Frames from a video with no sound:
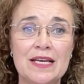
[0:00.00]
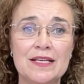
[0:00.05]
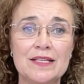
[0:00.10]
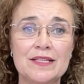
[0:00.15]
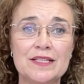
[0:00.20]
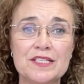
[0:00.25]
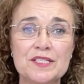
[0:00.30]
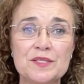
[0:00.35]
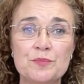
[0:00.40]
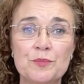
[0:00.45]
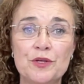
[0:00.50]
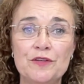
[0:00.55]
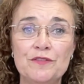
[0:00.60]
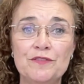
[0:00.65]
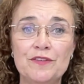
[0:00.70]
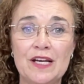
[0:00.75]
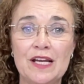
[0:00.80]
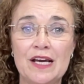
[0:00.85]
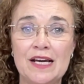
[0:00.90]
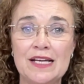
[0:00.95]
This move
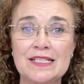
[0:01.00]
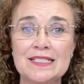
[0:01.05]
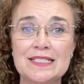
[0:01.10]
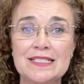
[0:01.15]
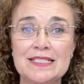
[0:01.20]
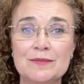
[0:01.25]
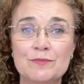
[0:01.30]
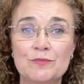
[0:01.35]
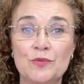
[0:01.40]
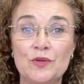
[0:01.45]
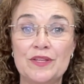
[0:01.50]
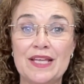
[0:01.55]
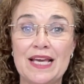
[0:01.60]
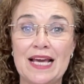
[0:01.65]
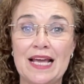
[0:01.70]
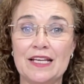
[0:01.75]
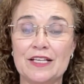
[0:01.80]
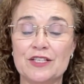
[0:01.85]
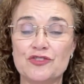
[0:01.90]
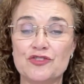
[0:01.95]
aligns them with
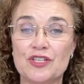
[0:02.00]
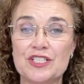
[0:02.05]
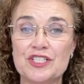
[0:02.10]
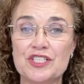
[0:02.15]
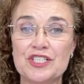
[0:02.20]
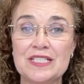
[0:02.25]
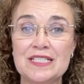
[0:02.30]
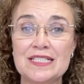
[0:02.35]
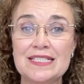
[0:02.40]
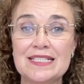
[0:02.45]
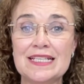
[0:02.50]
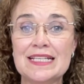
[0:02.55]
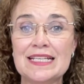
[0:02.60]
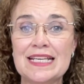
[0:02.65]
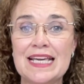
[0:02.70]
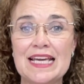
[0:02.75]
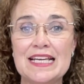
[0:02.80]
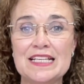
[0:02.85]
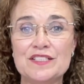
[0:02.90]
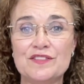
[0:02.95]
electricians and
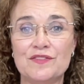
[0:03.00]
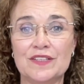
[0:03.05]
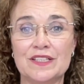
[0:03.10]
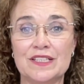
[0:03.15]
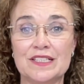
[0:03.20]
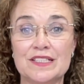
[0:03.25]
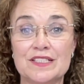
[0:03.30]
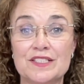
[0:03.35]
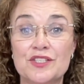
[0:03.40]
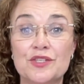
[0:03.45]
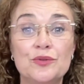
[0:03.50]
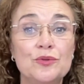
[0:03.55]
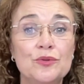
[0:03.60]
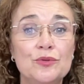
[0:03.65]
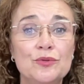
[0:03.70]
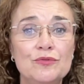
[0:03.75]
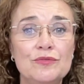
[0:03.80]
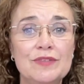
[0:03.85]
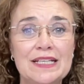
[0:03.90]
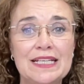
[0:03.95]
gas fitters who
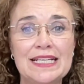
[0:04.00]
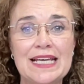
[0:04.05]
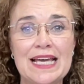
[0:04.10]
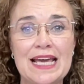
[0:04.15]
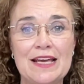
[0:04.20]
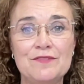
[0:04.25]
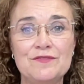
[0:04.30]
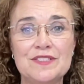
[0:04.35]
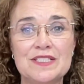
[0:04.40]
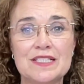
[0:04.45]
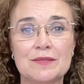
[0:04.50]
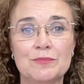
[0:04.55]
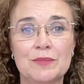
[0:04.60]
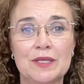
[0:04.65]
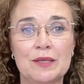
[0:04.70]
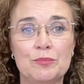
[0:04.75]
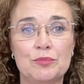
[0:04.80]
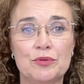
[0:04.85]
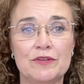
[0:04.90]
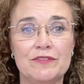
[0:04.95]
already had
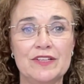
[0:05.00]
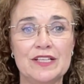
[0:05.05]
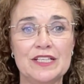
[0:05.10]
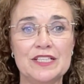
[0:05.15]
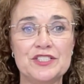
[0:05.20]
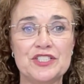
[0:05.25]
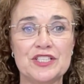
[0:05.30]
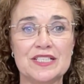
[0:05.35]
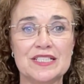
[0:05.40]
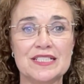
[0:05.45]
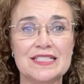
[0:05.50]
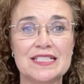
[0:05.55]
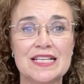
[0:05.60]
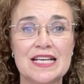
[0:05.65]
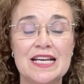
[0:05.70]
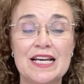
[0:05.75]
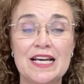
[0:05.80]
similar privileges,